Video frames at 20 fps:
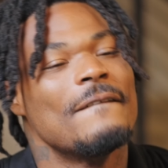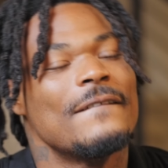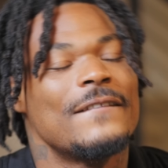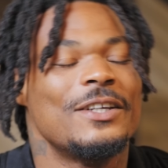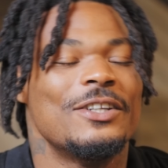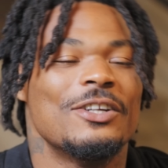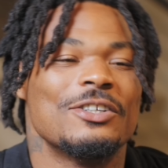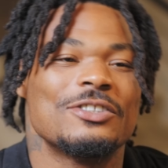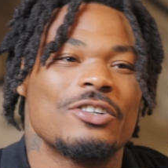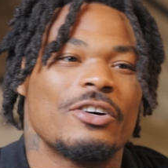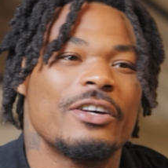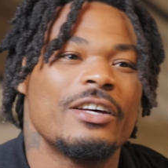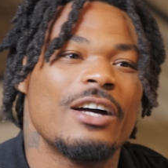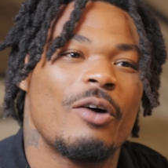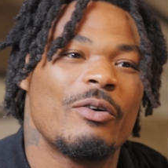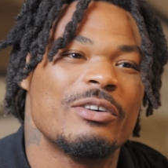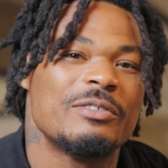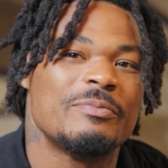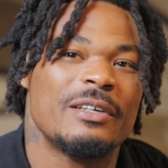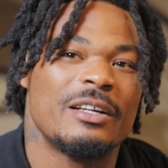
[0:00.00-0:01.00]
You know, so he
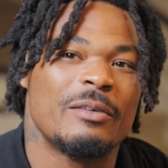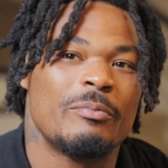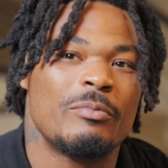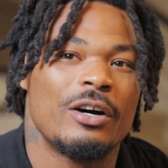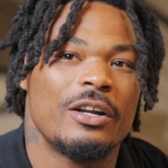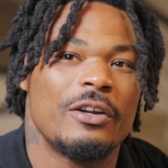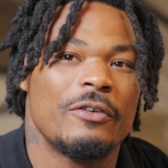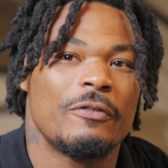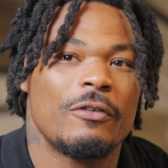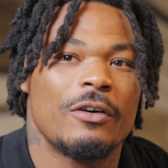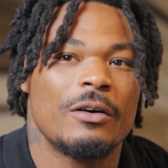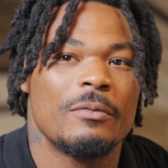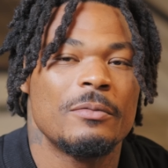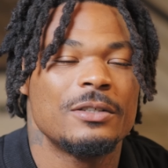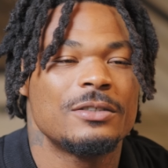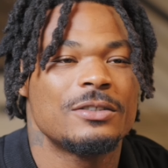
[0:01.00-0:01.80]
always been a brother for me.